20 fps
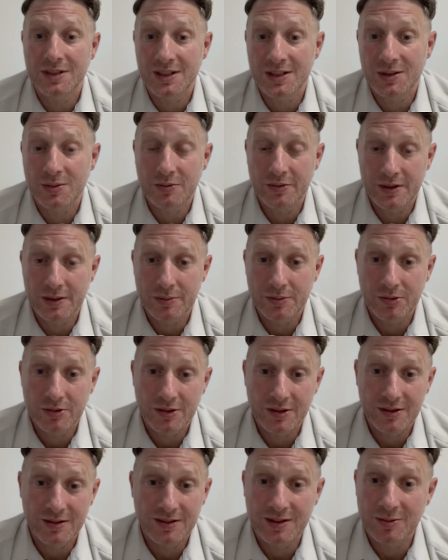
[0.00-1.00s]
That's where we bought
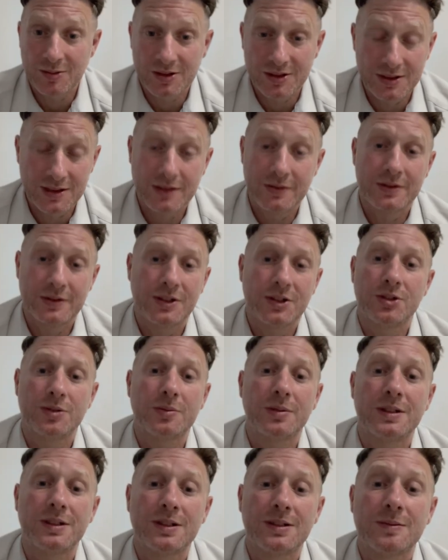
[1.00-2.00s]
it. It wasn't even in
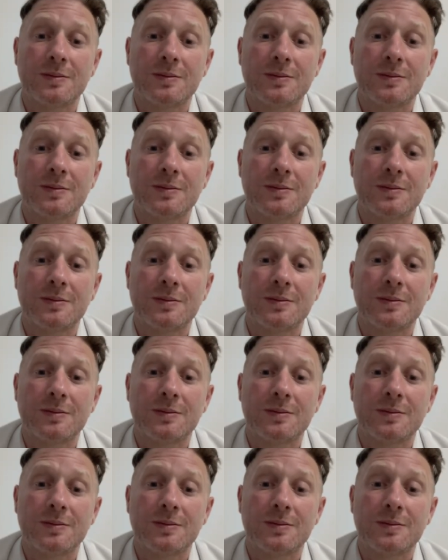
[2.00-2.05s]
Japan.